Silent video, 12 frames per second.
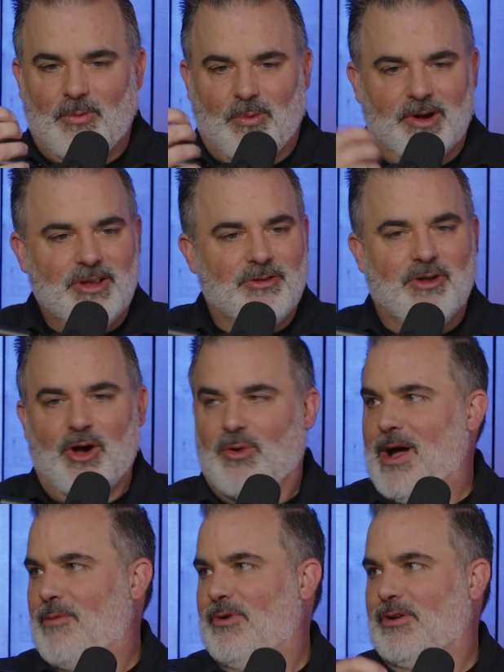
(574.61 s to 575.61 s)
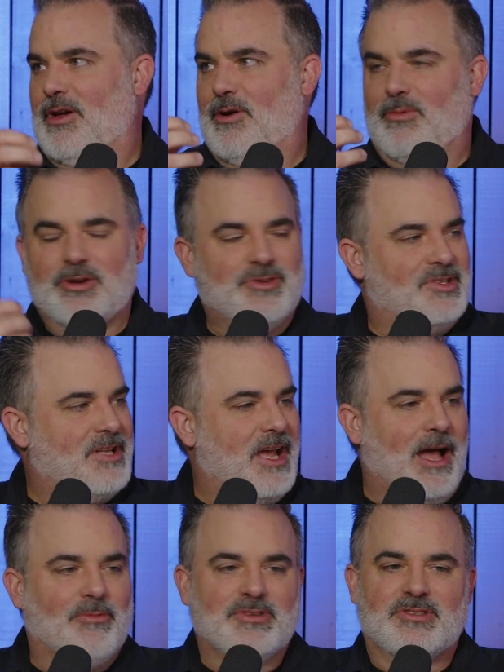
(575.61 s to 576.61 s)
where you go, I will go. Where you
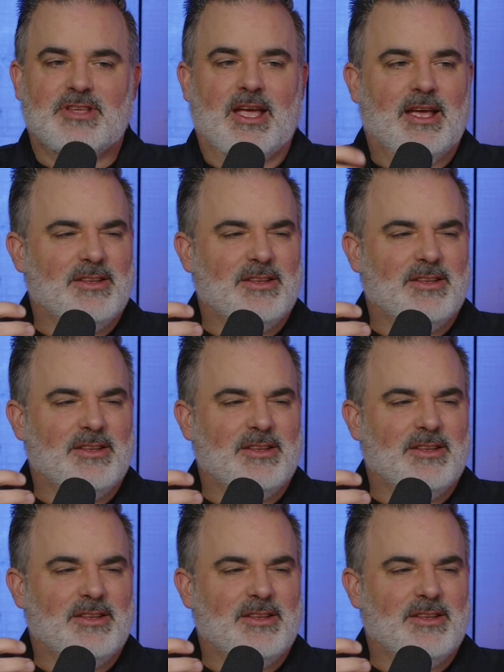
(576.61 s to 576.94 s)
stay, I will stay.